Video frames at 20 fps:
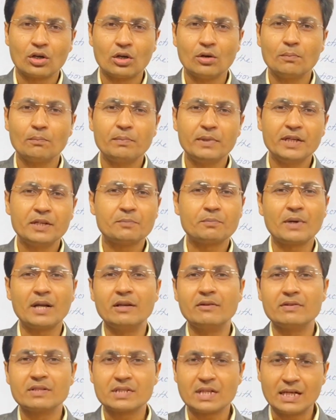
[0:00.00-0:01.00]
complete
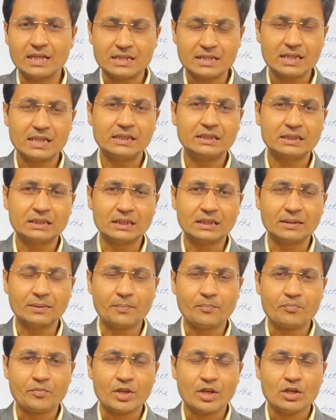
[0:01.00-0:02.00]
privatization.
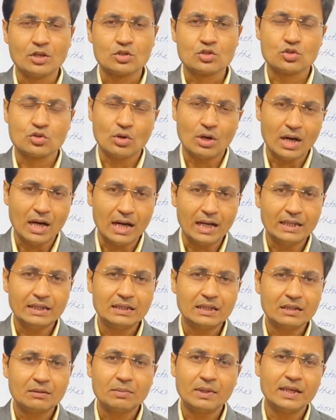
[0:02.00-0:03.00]
So
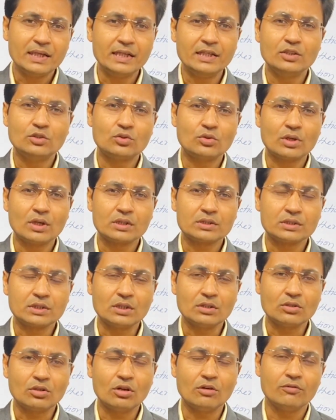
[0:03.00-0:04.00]
either by introduction
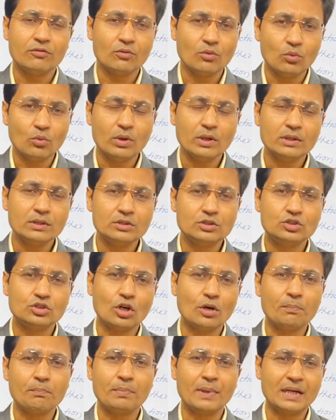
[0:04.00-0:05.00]
of one
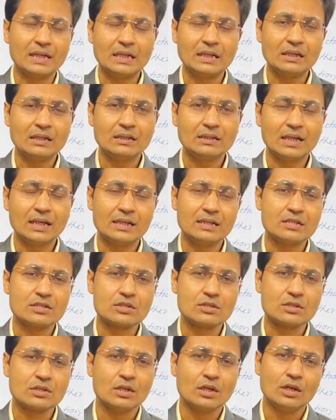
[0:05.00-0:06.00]
job pattern, that
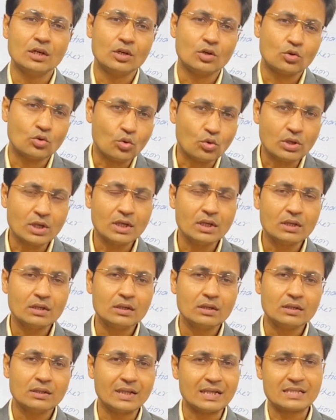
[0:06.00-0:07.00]
is
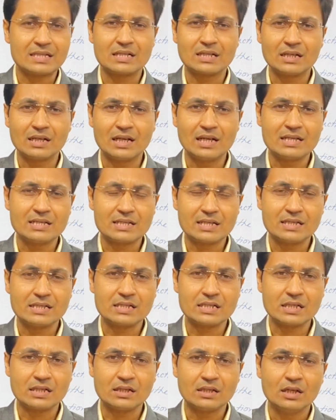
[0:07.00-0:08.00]
total
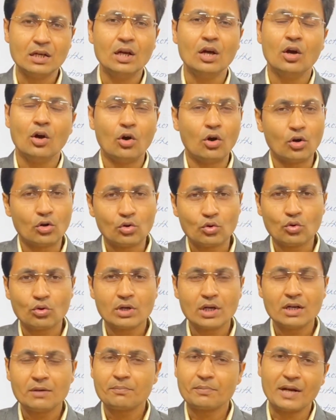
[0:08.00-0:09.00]
nationalization or
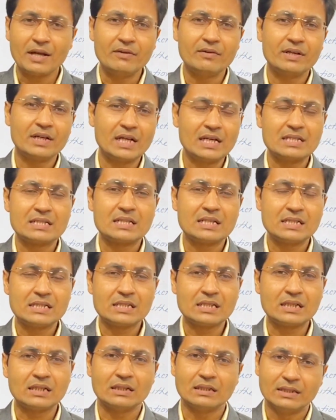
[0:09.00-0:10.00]
total
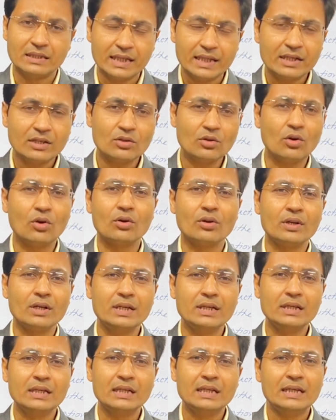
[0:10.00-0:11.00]
privatization, then
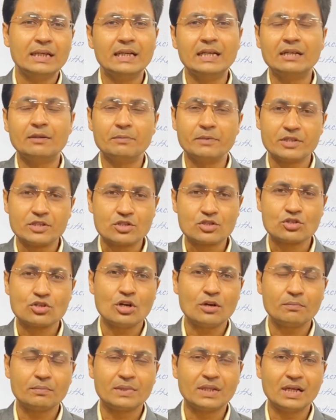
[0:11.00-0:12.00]
only it may
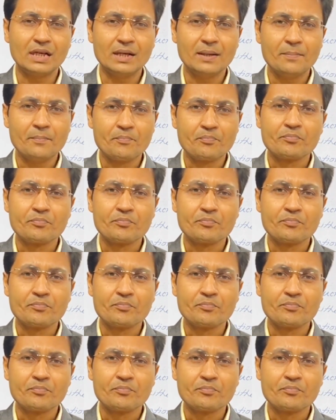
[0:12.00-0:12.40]
stop the